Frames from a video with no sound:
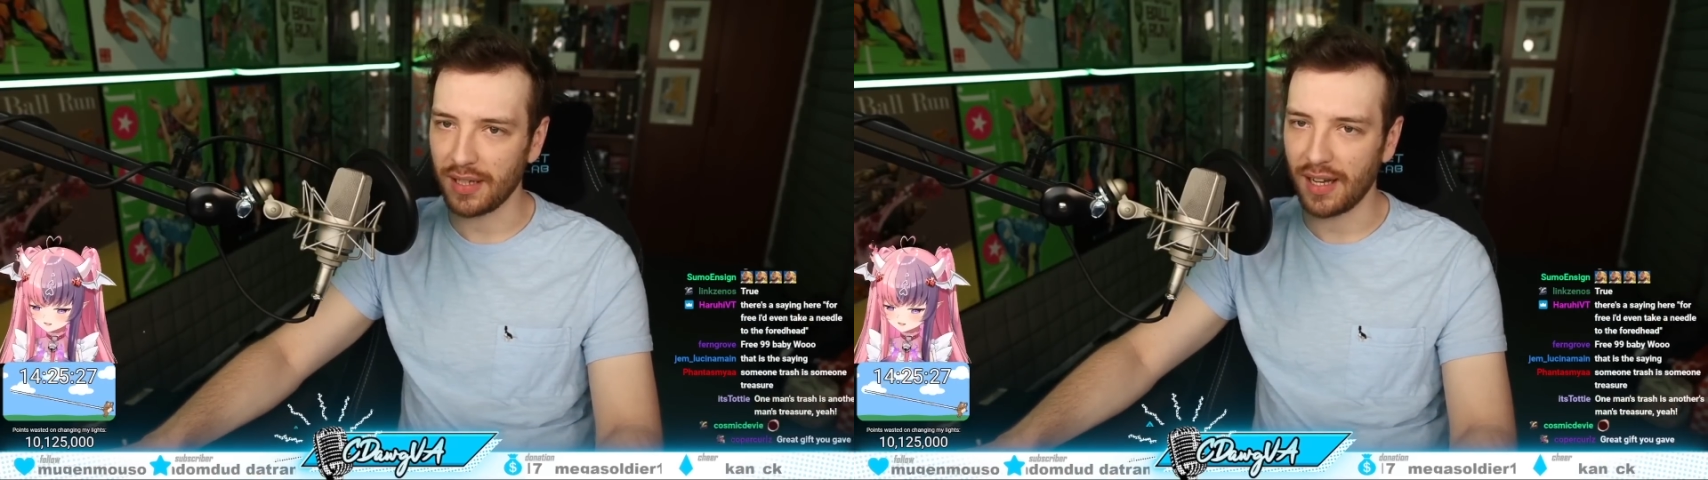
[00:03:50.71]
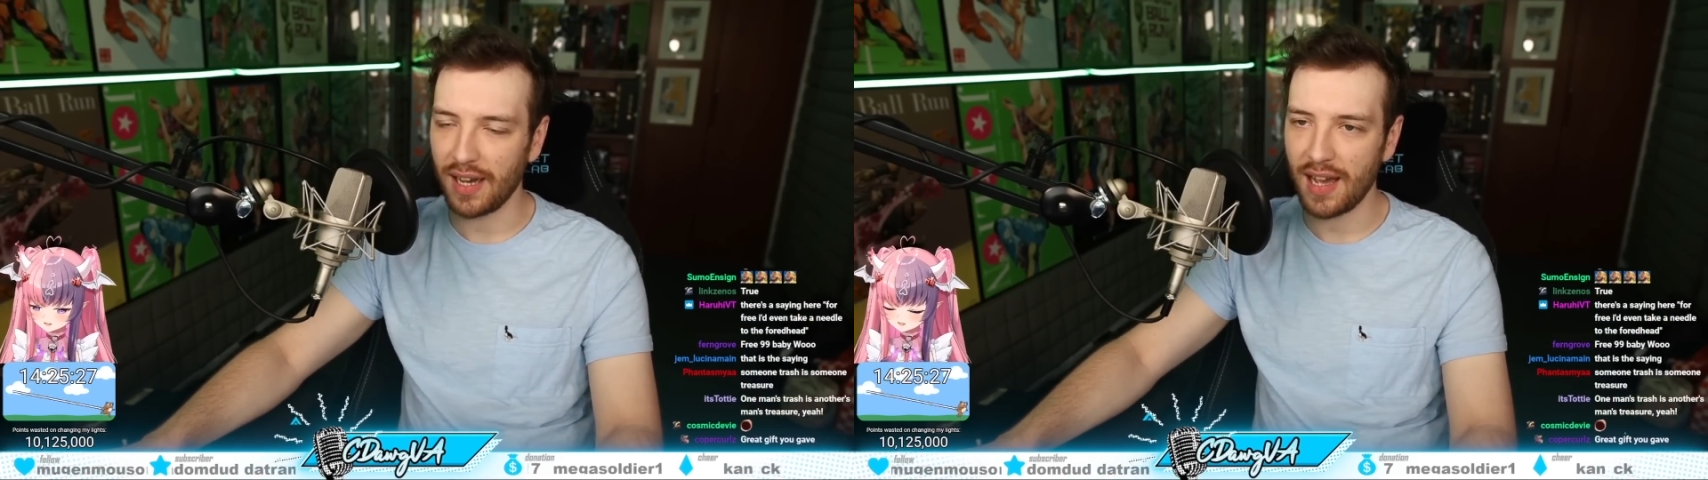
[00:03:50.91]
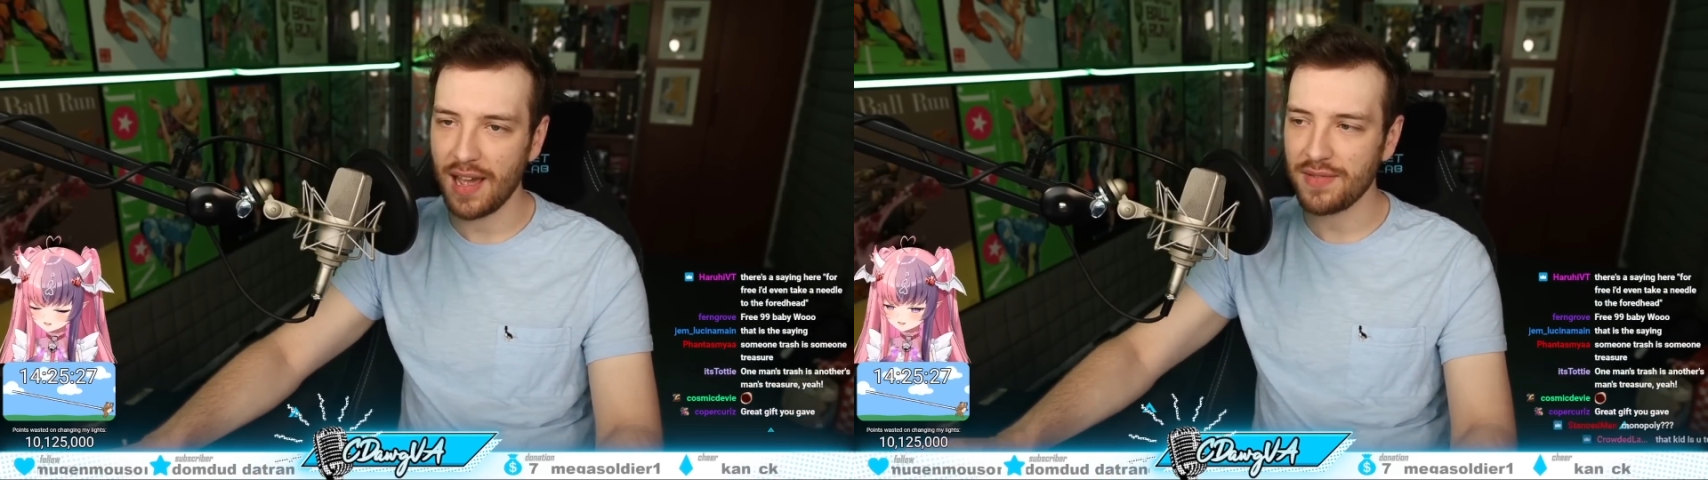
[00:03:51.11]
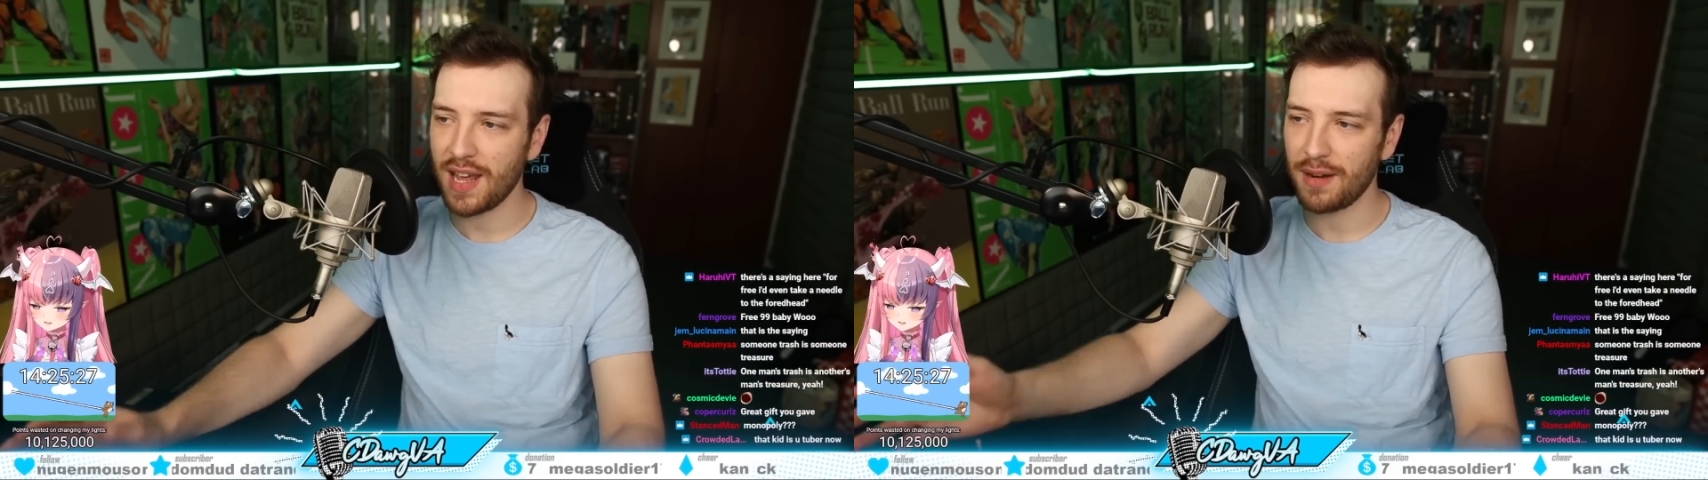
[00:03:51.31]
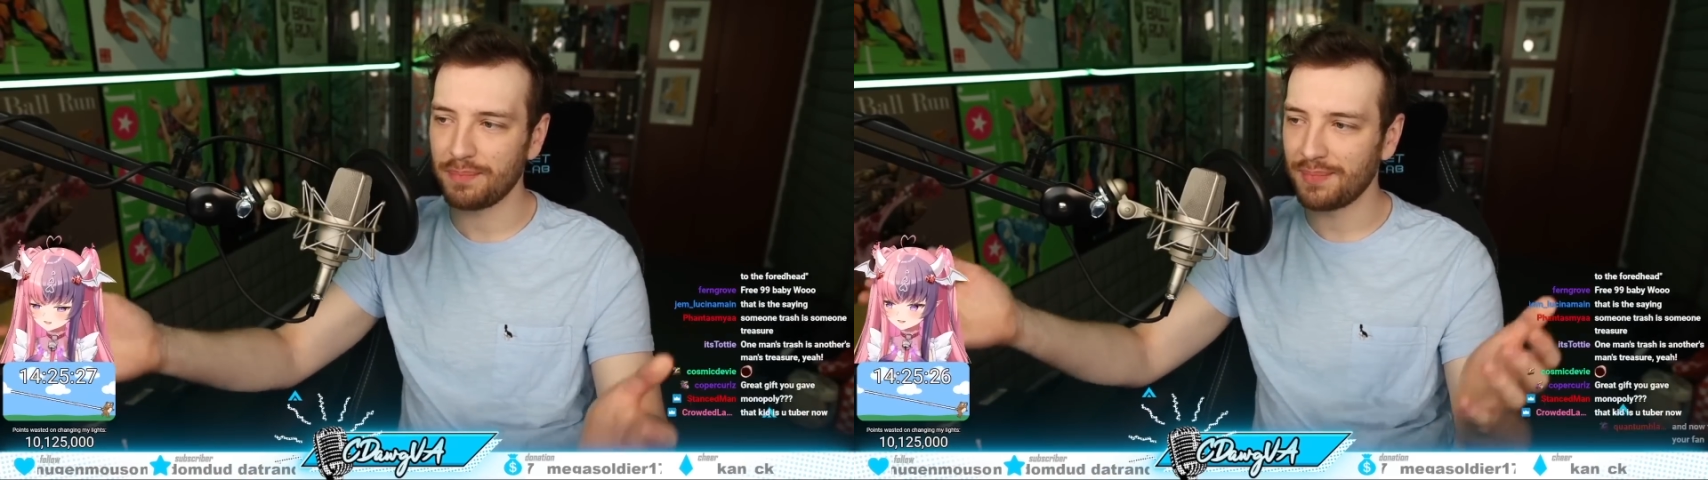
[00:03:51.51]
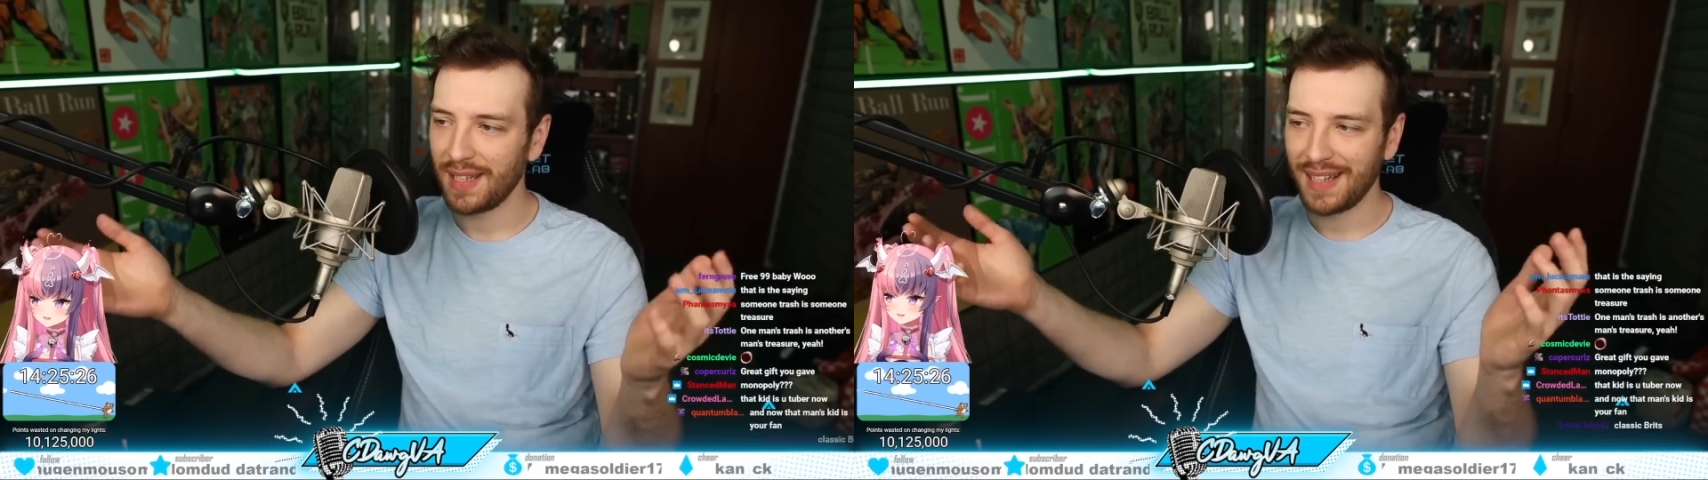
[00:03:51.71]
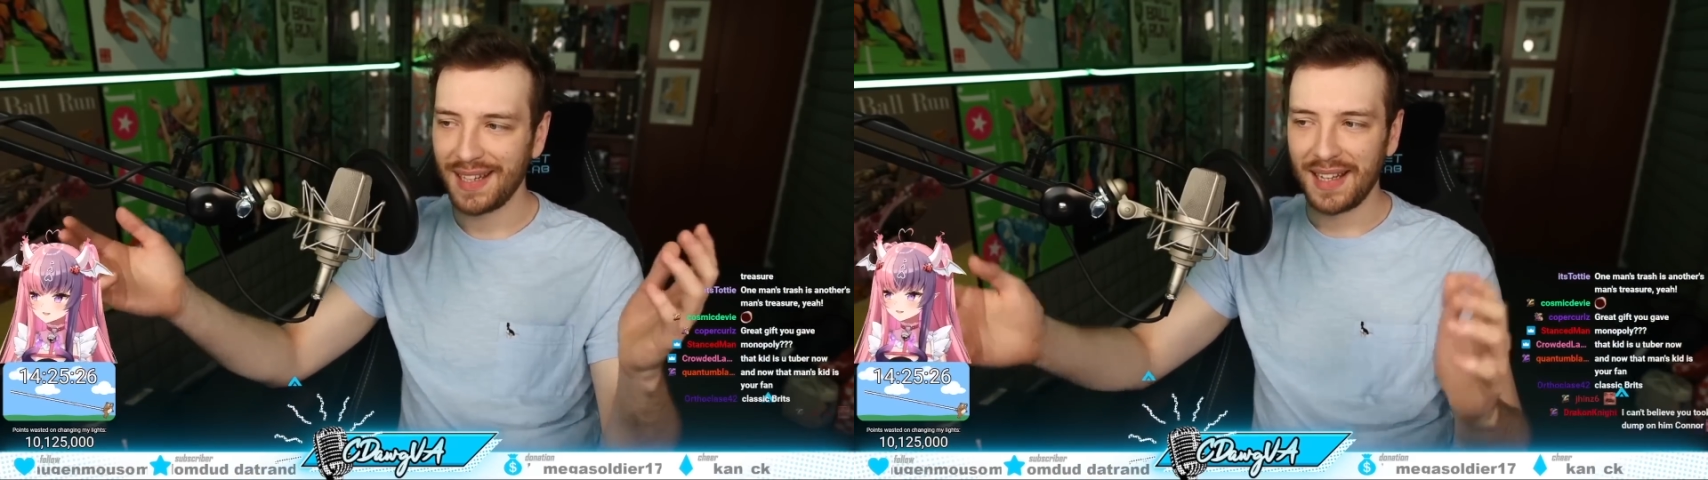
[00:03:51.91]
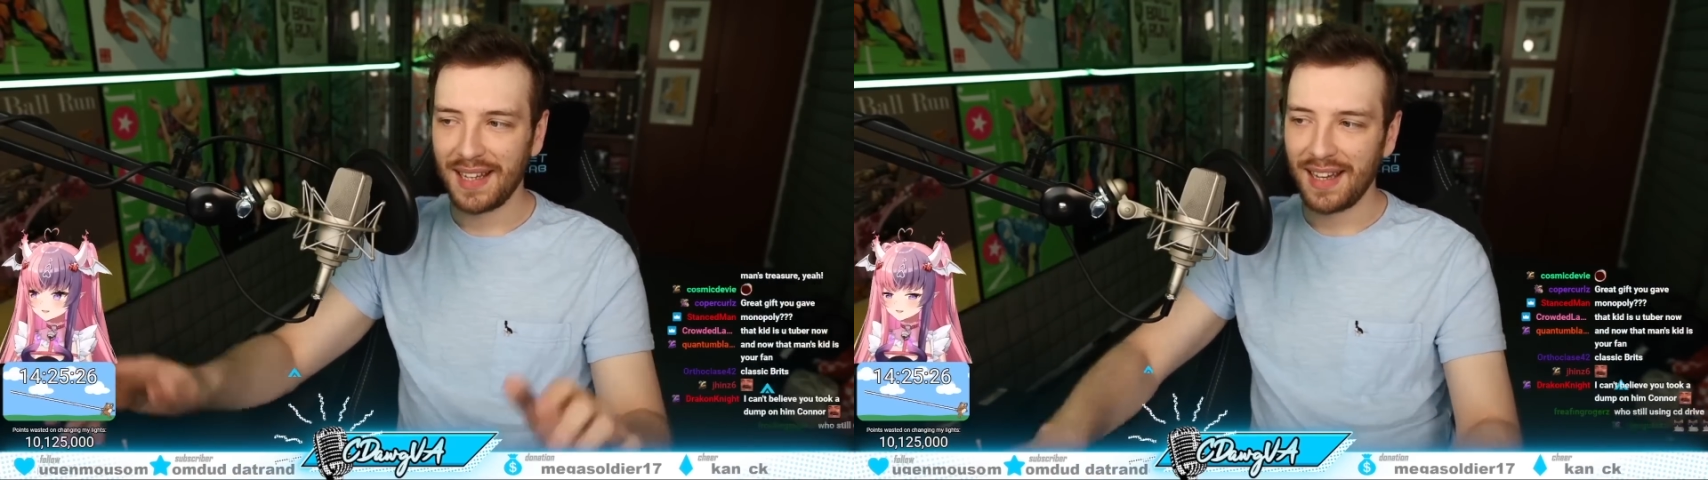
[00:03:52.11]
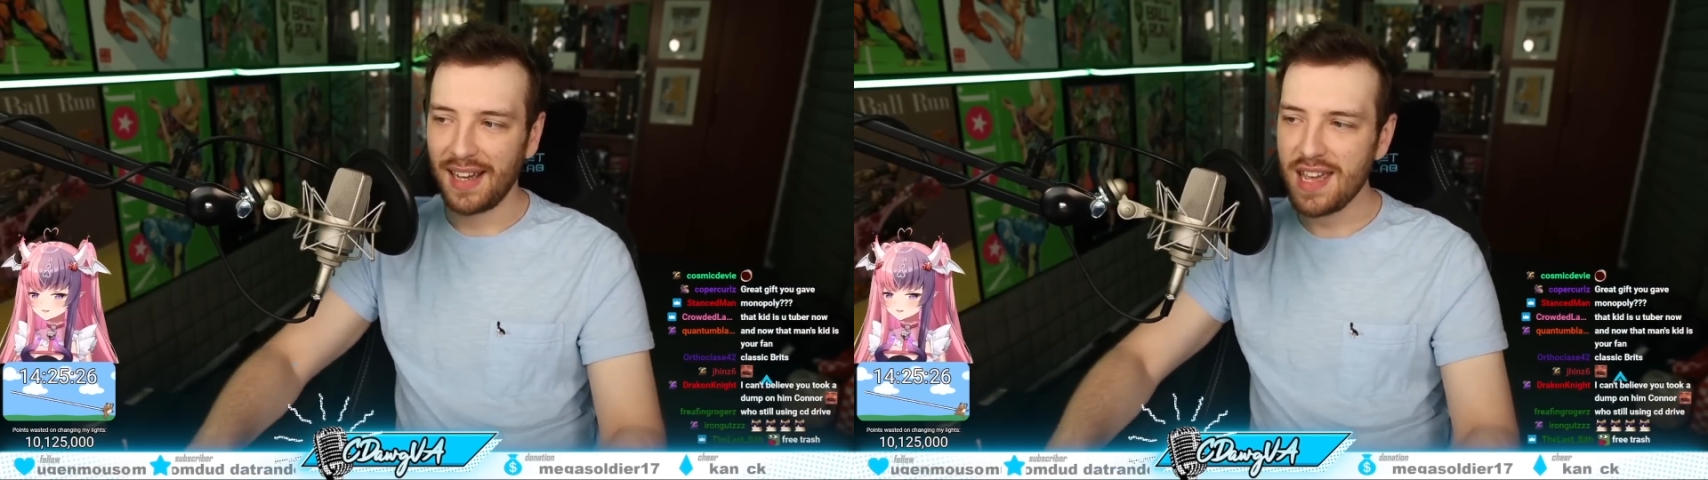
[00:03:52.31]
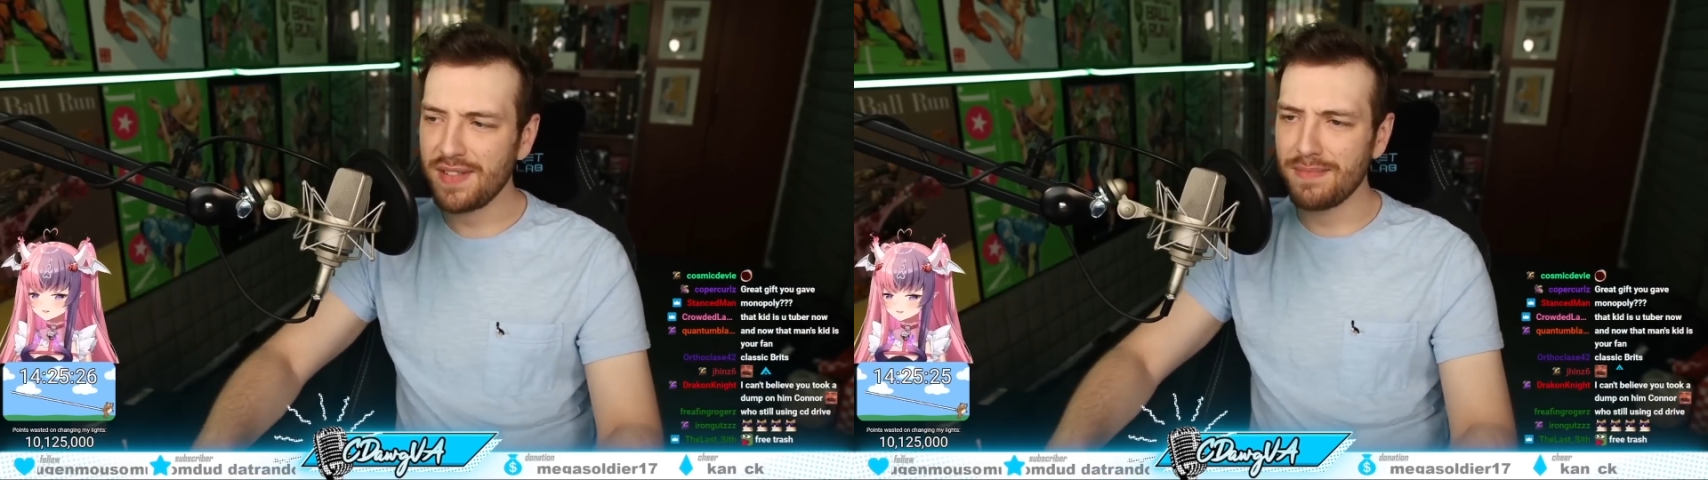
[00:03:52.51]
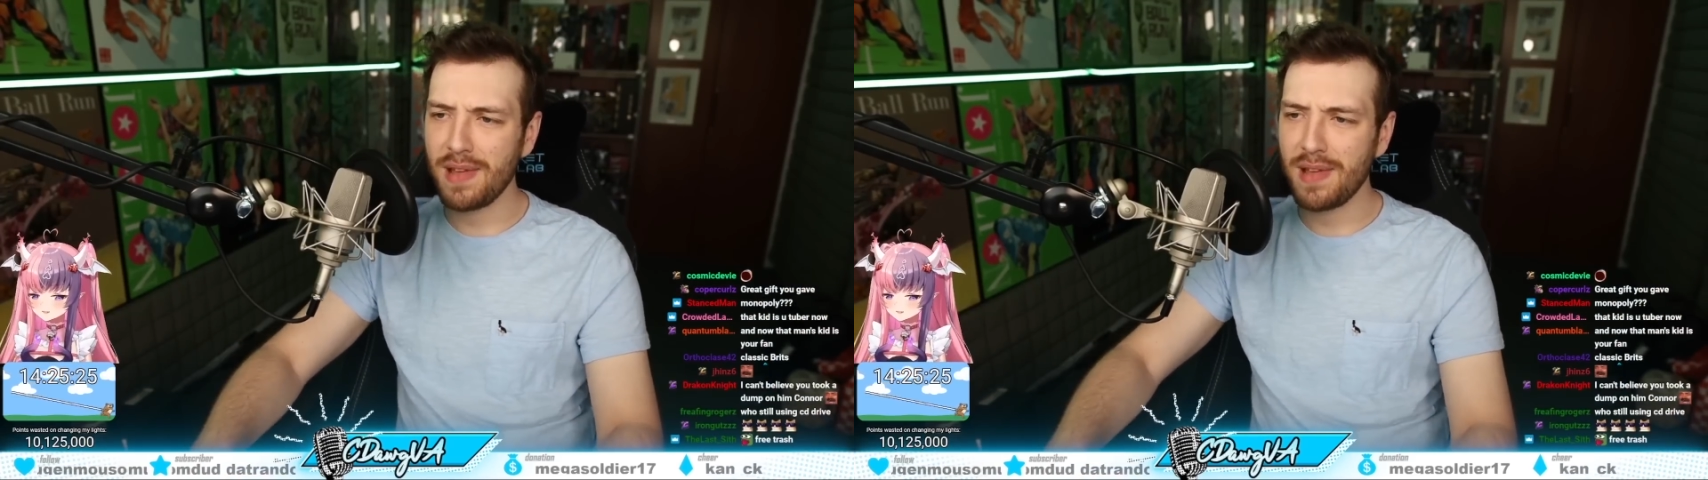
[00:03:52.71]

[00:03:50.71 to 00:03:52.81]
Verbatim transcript: I, I haven't had a even